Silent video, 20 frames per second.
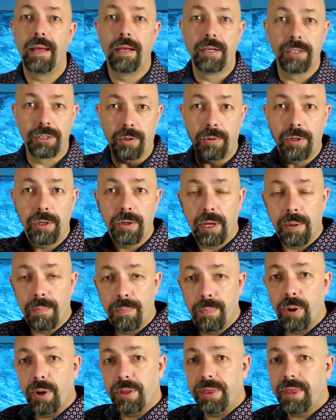so you can
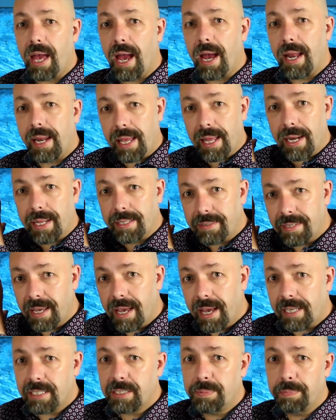put that in a
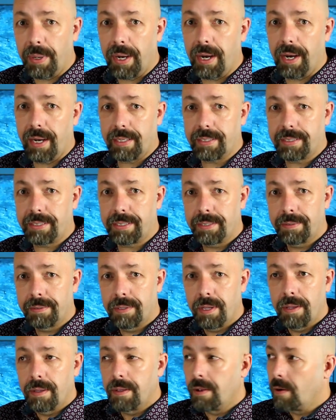text box
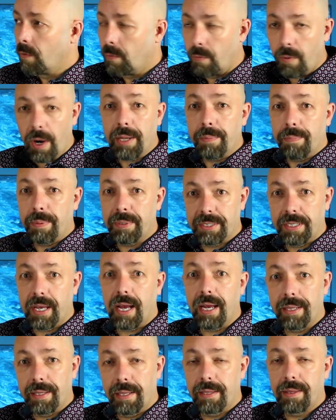right
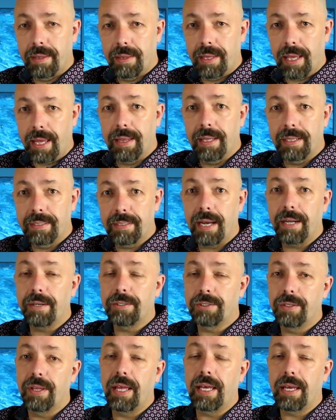beside in the title
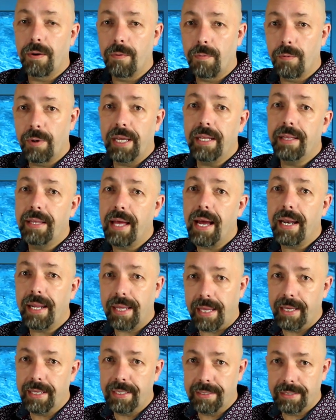so they can read that
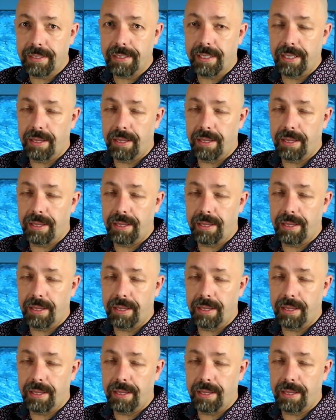easily.